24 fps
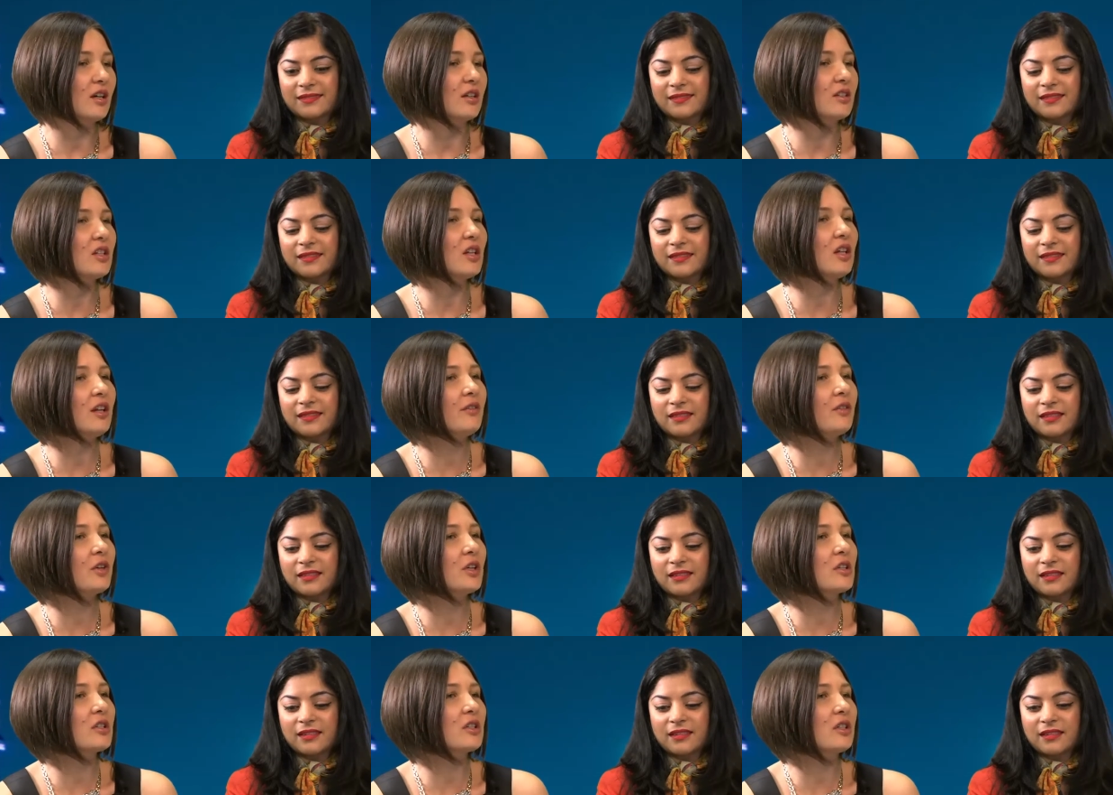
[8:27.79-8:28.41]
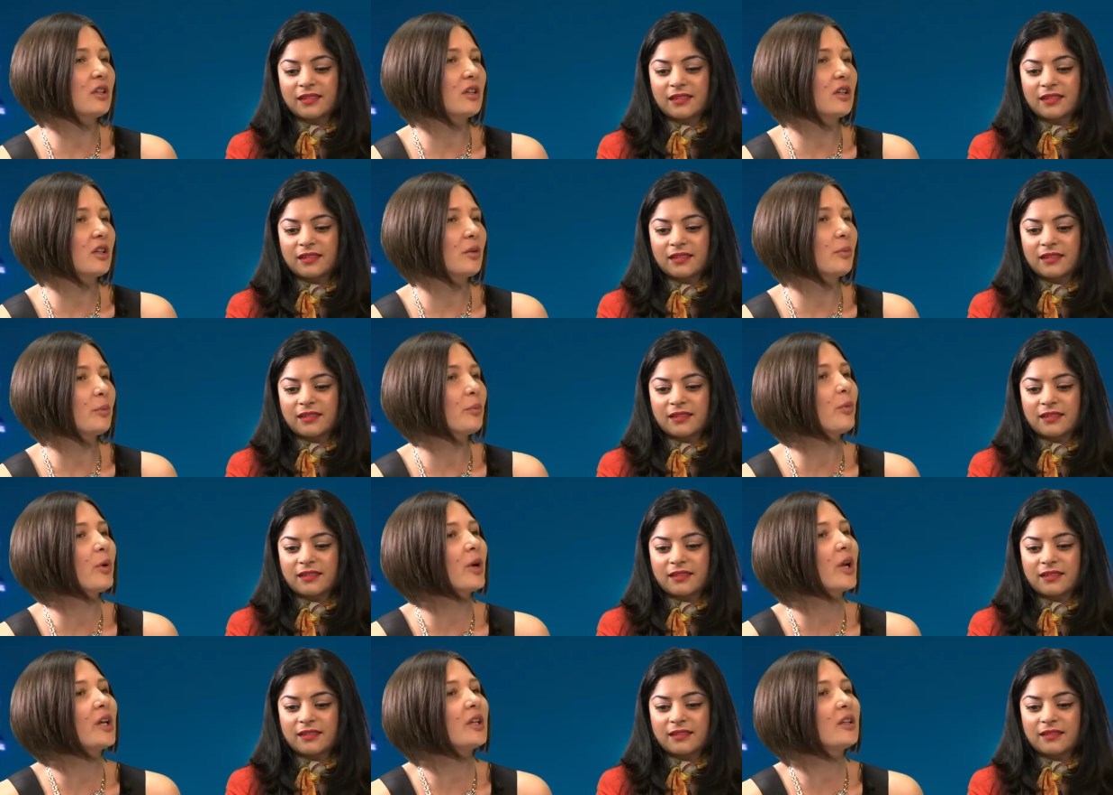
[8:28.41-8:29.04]
Speaker 1: delivering their
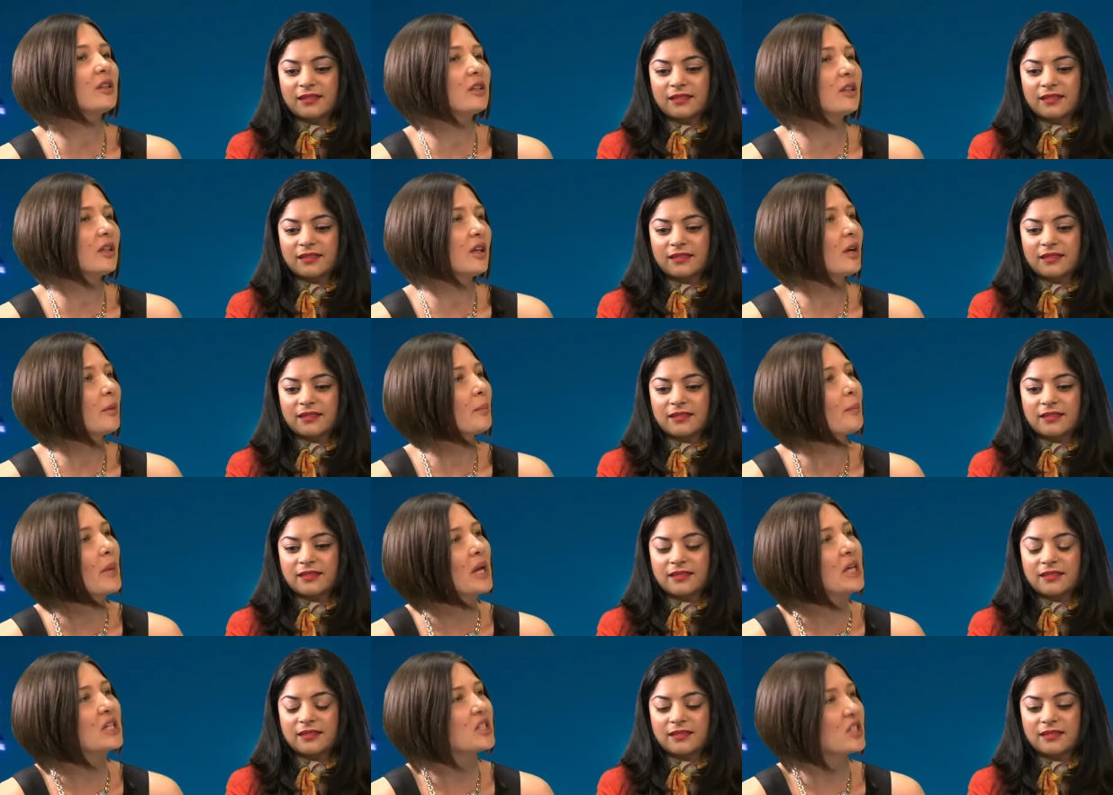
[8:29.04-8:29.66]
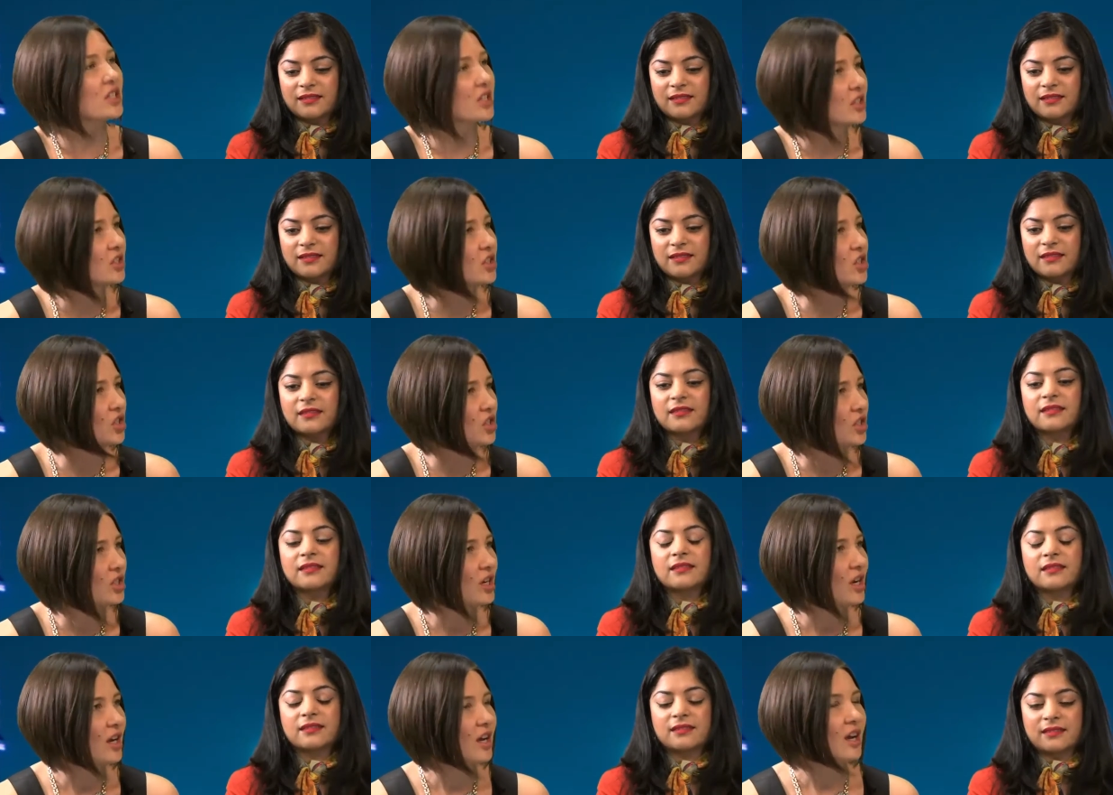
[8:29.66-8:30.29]
brand
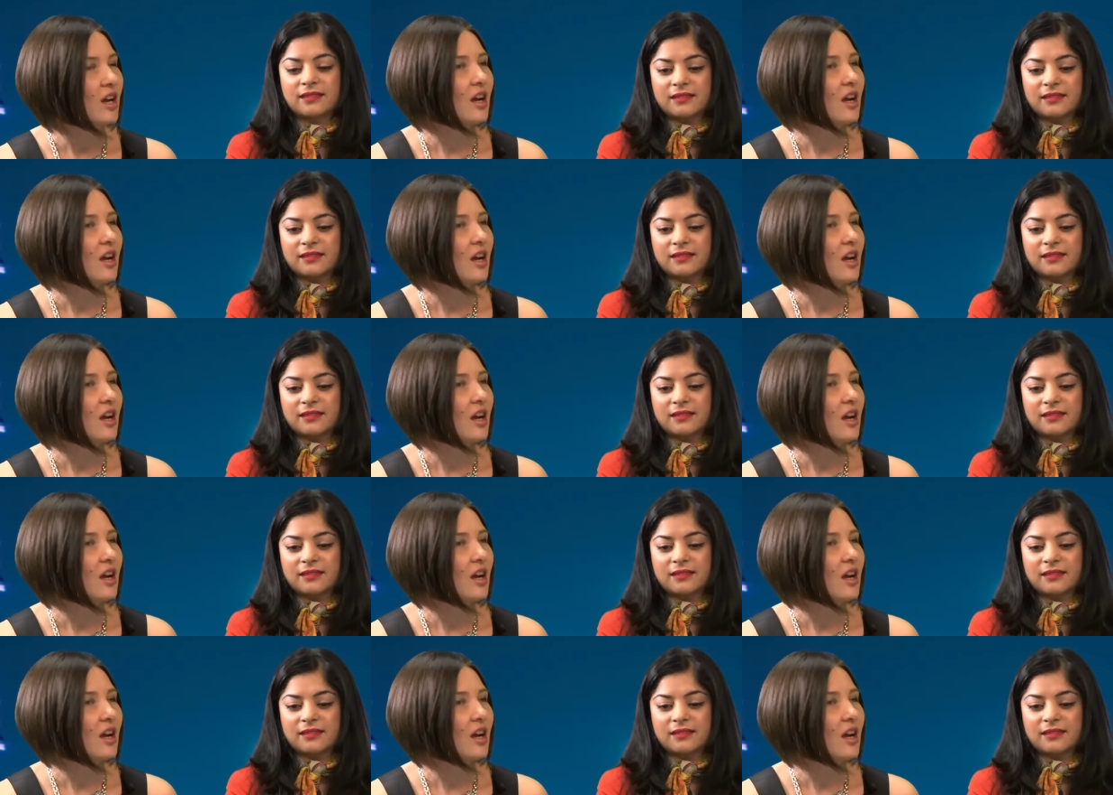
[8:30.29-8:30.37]
message.